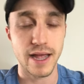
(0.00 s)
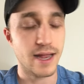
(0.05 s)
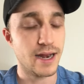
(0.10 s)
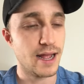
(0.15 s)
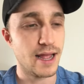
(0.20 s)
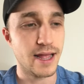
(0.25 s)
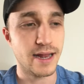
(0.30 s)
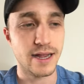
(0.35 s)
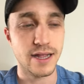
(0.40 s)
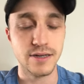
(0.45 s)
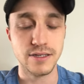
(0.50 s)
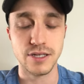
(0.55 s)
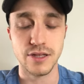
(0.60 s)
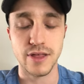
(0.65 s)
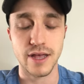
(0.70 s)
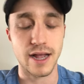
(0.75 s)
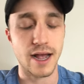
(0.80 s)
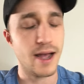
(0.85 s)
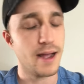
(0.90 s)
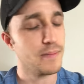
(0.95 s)
And and here's the
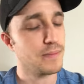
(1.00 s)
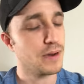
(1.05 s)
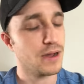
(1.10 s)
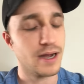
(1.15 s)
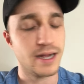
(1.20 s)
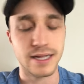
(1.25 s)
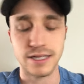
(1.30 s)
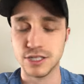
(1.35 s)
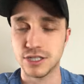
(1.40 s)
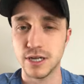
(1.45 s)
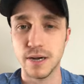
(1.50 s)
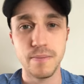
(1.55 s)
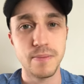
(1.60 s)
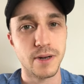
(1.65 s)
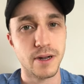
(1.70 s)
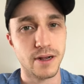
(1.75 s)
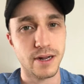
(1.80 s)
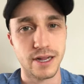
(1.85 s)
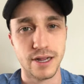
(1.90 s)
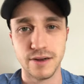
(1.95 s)
thing: I'm not
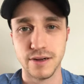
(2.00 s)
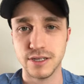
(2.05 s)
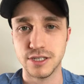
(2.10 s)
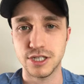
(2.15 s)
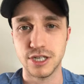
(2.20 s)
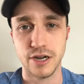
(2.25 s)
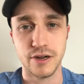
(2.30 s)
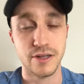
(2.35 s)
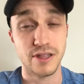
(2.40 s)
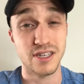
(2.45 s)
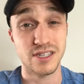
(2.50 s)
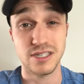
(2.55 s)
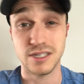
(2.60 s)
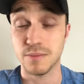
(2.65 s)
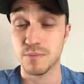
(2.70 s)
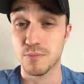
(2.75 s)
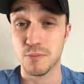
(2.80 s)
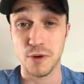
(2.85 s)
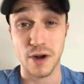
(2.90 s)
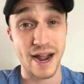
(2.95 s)
jumping on here and sharing this
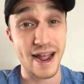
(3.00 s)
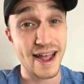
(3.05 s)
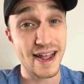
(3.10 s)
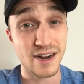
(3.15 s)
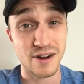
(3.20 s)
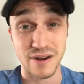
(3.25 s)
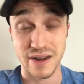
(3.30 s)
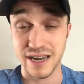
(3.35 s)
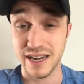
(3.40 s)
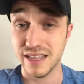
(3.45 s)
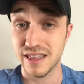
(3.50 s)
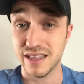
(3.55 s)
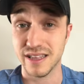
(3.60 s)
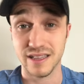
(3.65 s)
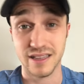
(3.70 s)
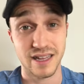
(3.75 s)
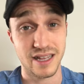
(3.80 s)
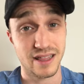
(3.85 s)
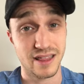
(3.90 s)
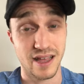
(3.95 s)
to brag or
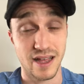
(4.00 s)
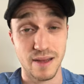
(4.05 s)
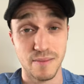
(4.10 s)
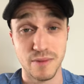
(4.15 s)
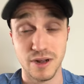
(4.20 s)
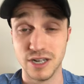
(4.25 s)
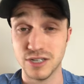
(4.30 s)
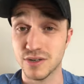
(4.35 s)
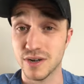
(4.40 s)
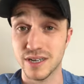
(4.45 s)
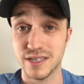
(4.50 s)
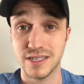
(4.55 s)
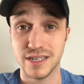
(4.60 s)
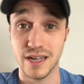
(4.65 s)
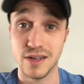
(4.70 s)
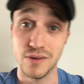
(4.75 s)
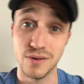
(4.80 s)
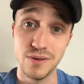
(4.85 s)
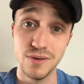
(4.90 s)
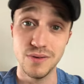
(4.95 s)
anything like that. I'm not trying to
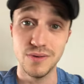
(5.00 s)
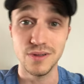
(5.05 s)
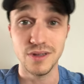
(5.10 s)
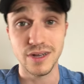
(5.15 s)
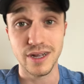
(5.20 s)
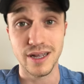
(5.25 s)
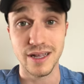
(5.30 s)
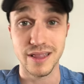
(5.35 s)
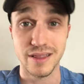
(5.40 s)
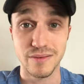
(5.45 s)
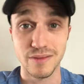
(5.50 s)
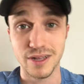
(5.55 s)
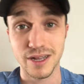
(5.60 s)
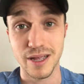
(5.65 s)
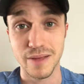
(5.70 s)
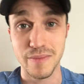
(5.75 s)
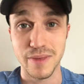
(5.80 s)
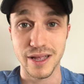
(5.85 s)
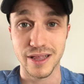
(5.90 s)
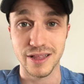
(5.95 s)
say, "Ooh, look at
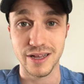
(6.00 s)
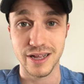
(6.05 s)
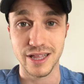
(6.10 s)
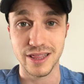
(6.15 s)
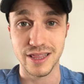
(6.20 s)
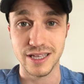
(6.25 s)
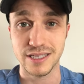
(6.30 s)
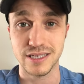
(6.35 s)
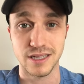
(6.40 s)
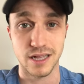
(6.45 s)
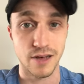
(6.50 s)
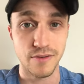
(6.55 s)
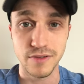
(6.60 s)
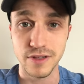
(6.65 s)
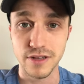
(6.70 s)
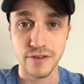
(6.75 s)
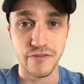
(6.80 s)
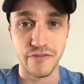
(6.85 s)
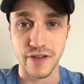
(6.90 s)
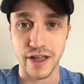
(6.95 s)
look at me, look at this
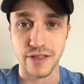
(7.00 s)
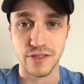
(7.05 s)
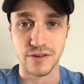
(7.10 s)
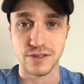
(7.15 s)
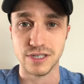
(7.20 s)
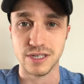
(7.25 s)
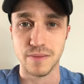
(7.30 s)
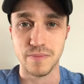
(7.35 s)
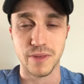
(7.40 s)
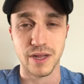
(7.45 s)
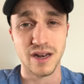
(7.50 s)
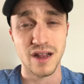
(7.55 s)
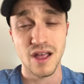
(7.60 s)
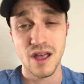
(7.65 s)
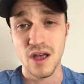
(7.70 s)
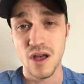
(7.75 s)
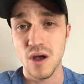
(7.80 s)
level of faith" or something.